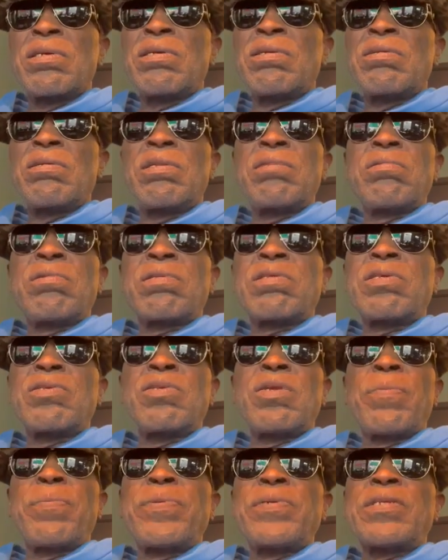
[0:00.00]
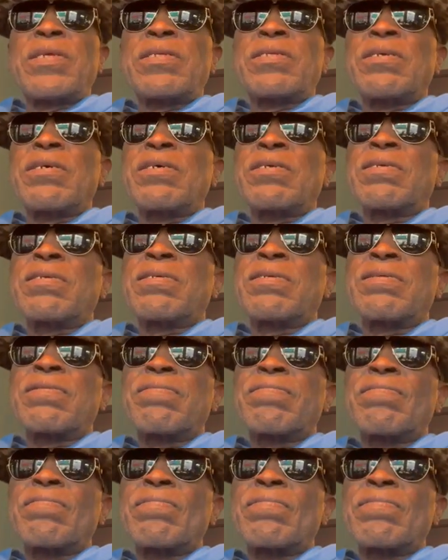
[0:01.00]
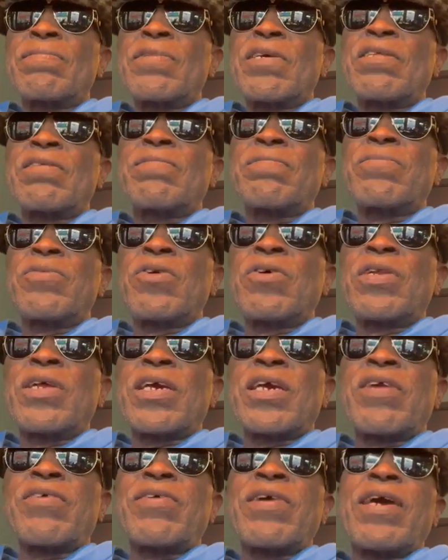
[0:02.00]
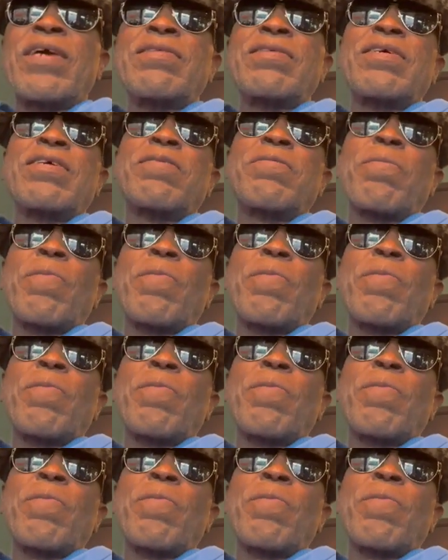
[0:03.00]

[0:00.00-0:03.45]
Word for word: You never seen no of Touch. Dennis Brown Aguirreaza.